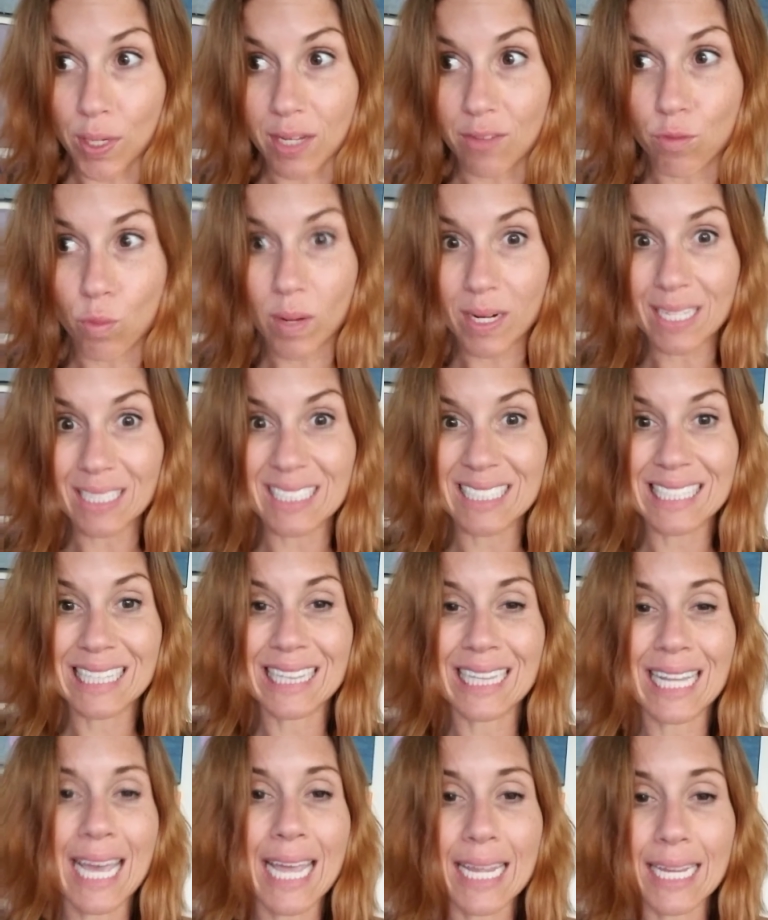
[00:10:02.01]
of what it's
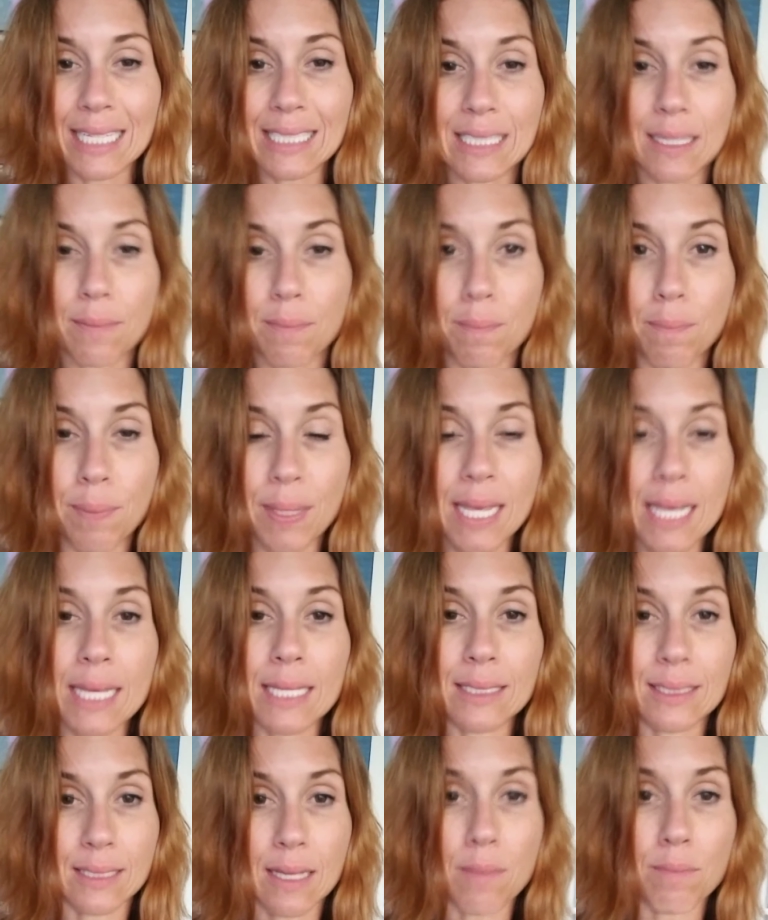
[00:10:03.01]
like to be
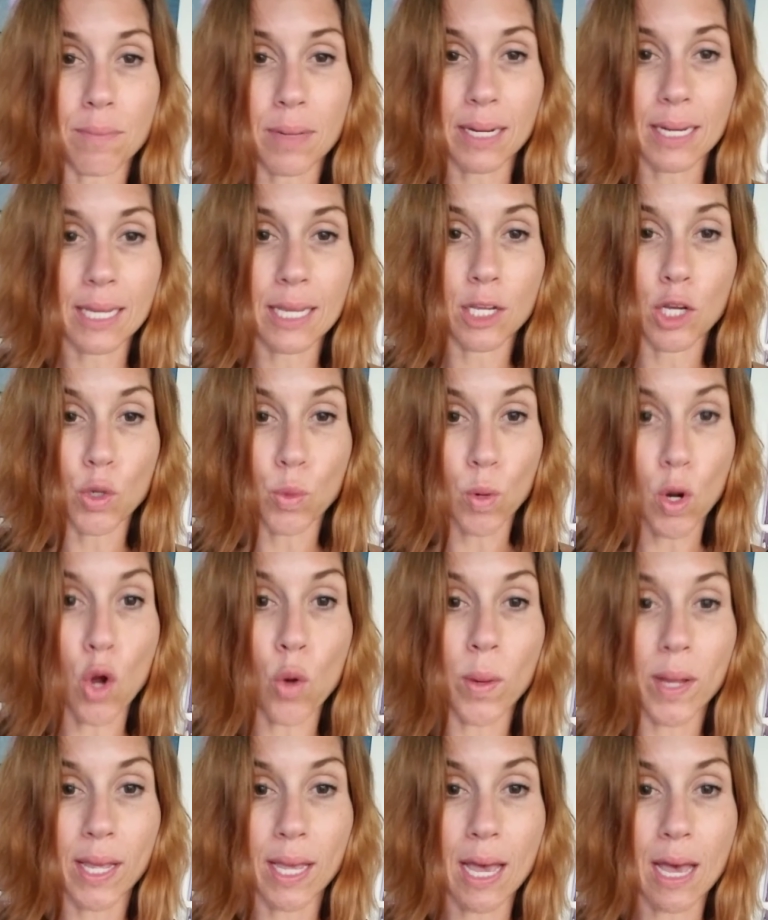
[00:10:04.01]
somebody
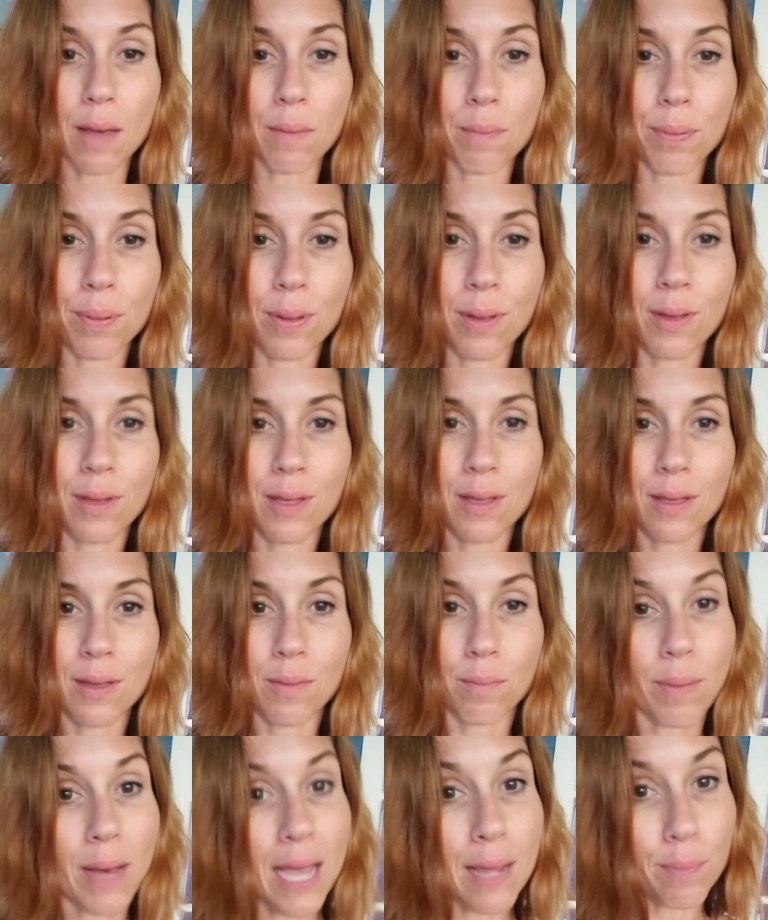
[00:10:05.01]
growing up
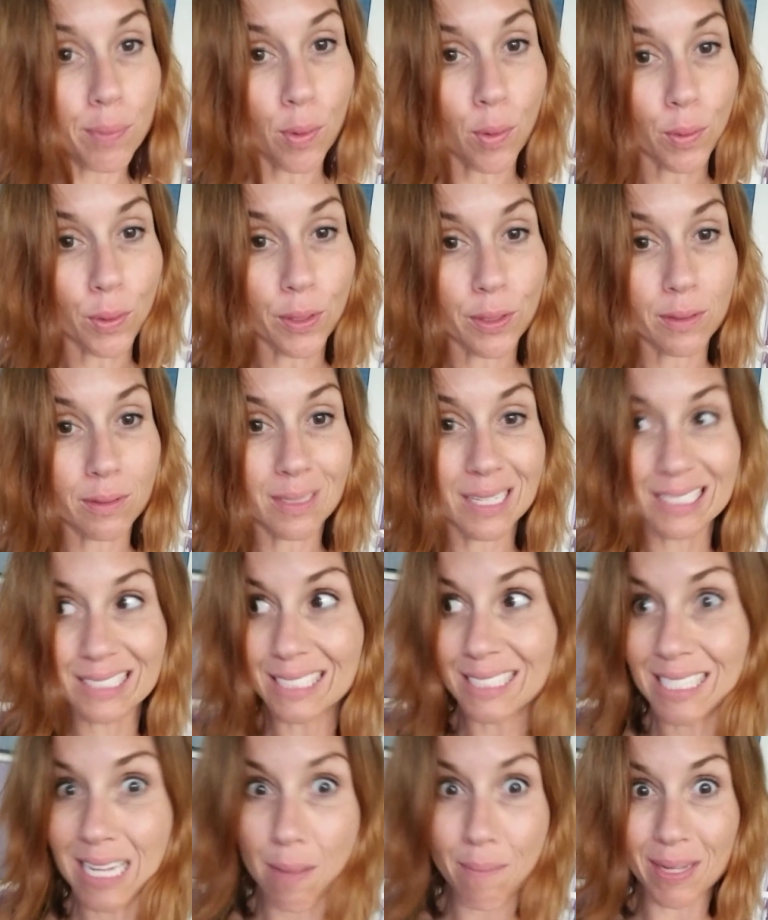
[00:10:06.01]
bipolar, because
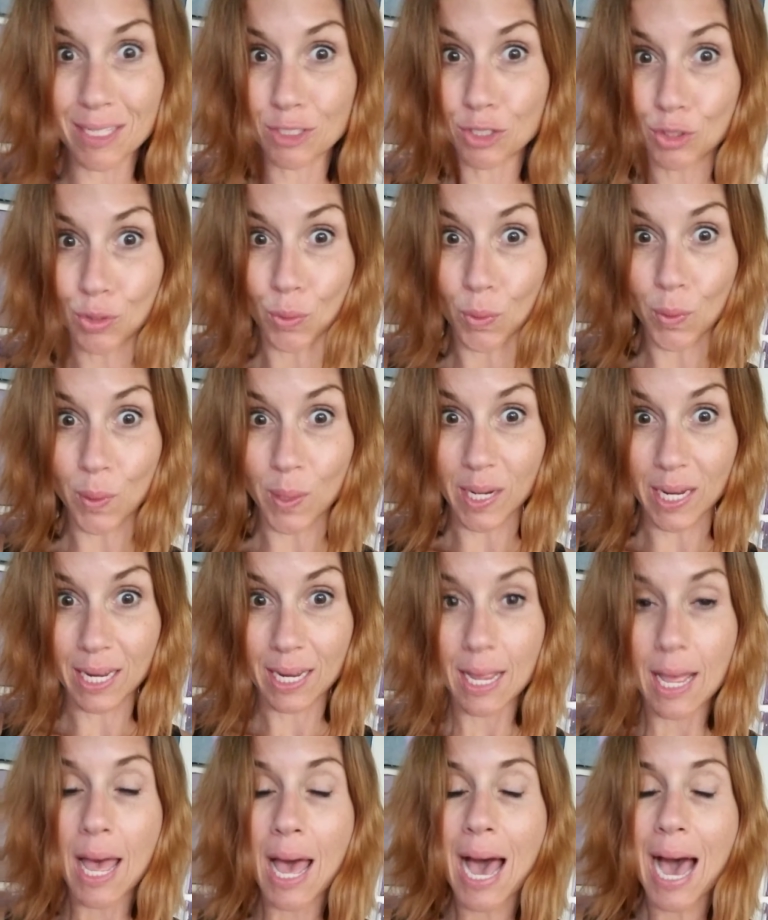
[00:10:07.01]
that's not my story.
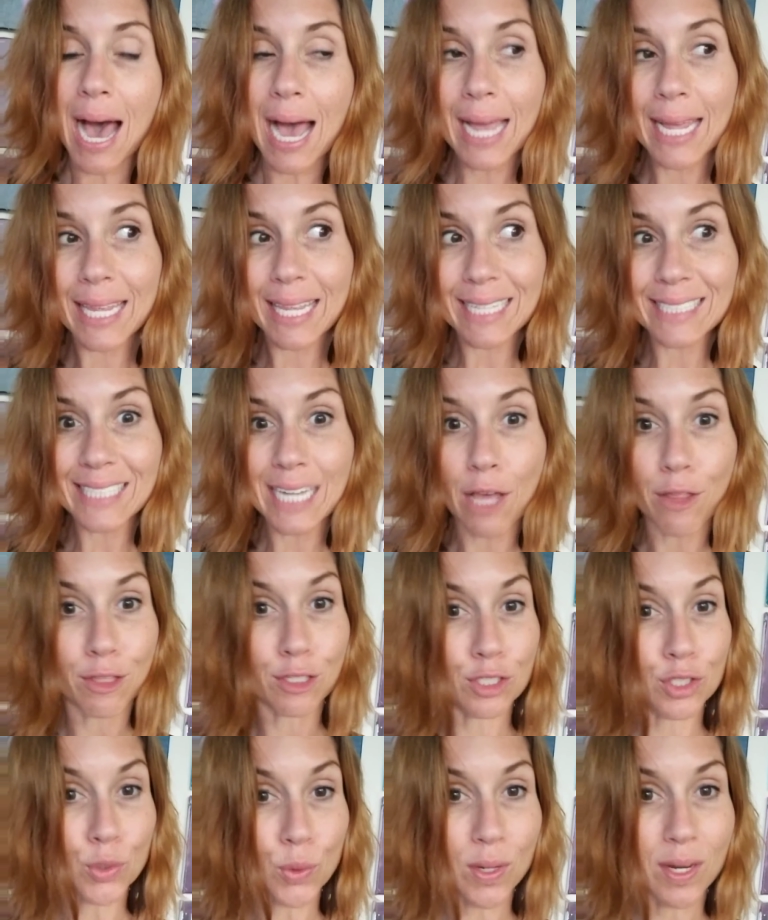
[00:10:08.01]
I can tell
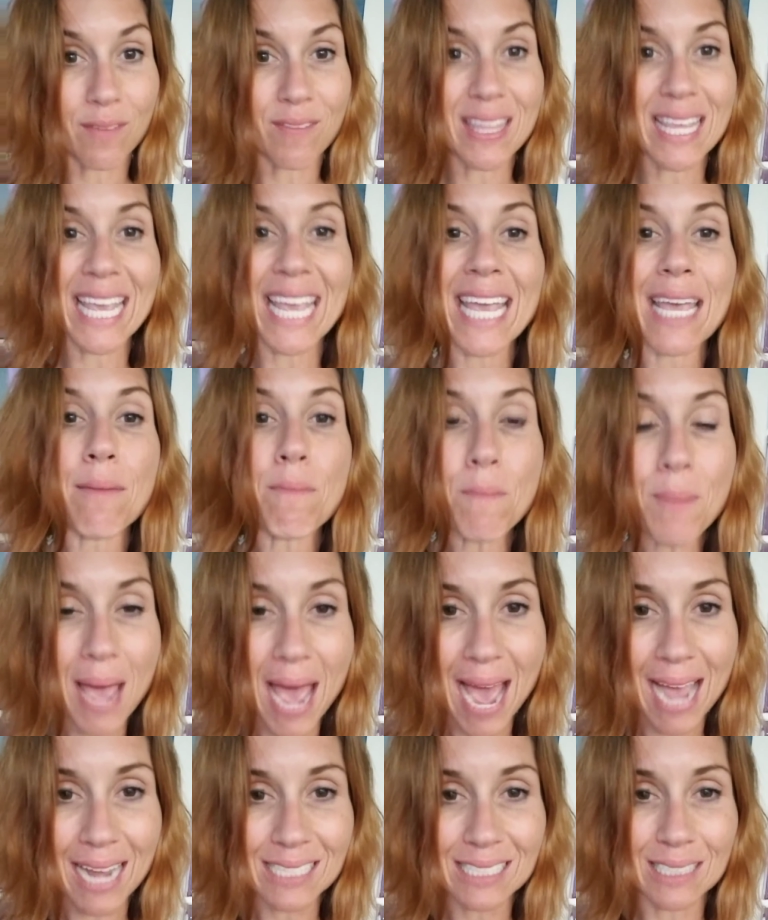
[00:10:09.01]
the story of the
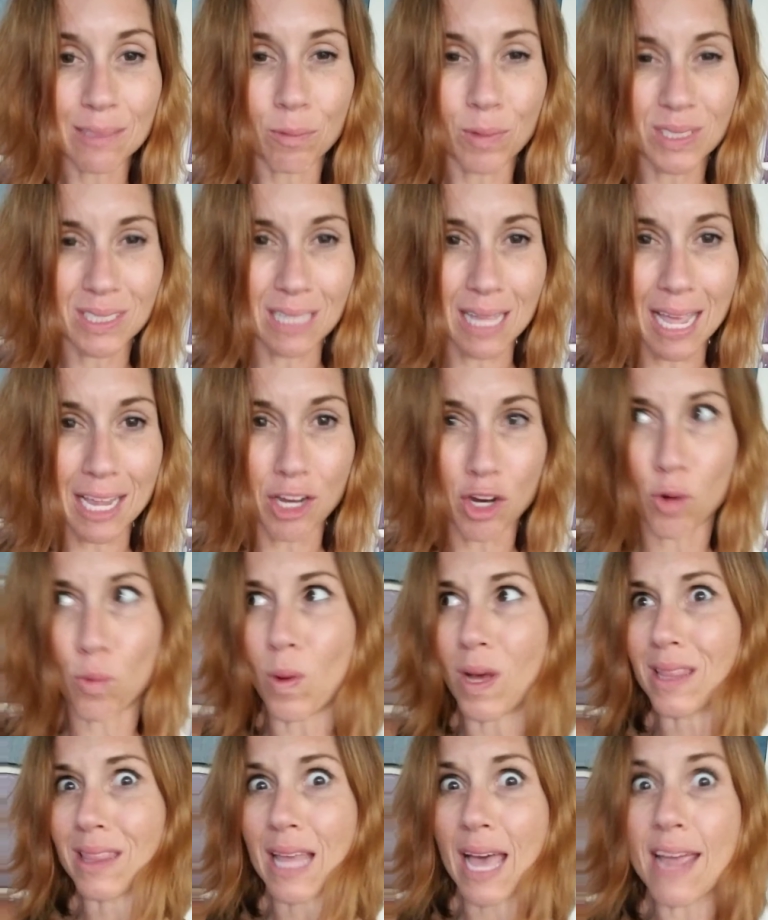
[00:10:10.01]
impact it was like, or
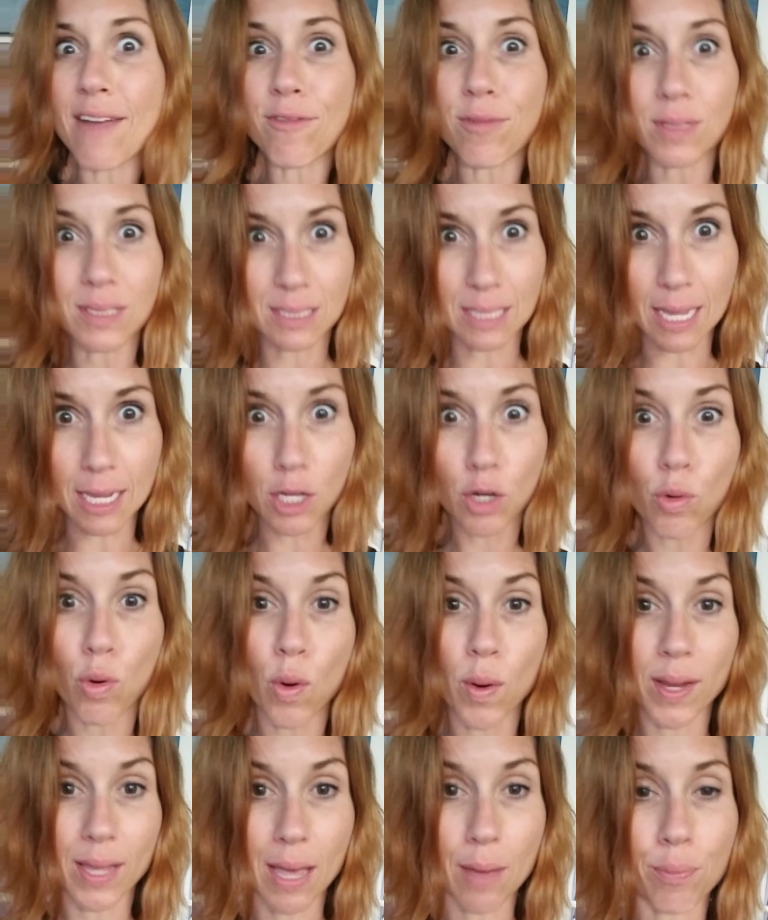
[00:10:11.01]
what life was like
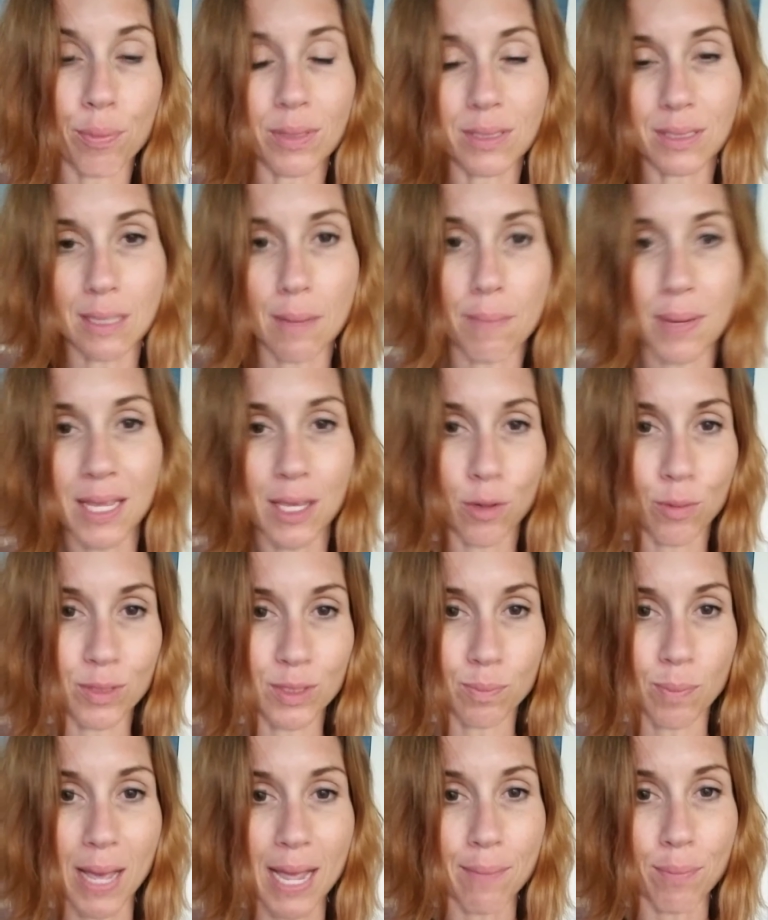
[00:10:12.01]
growing up with somebody who
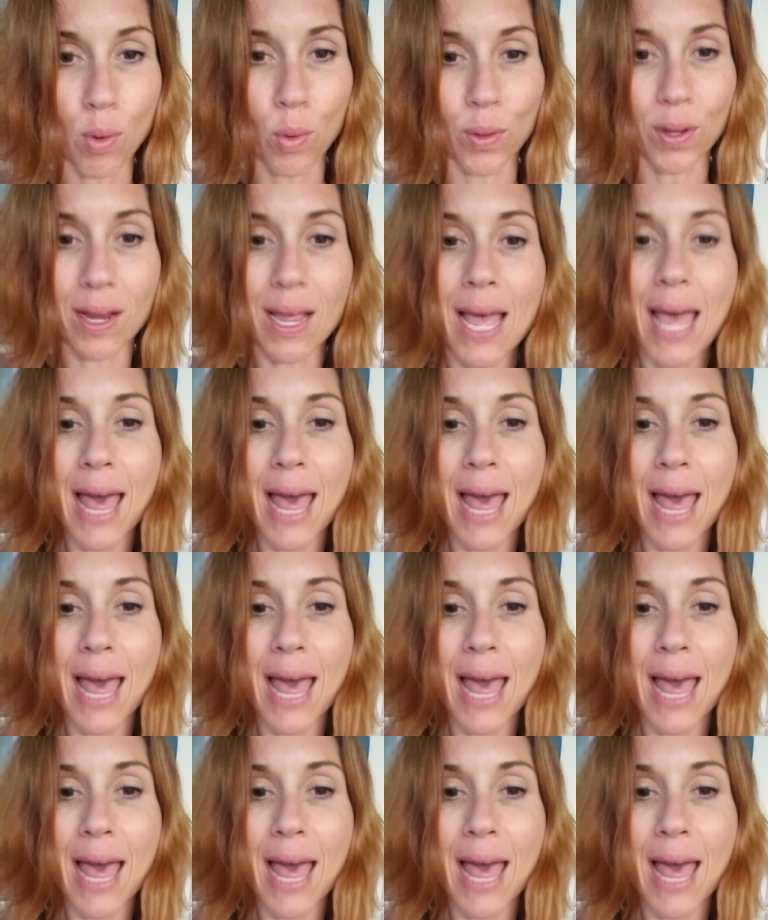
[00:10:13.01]
was bipolar.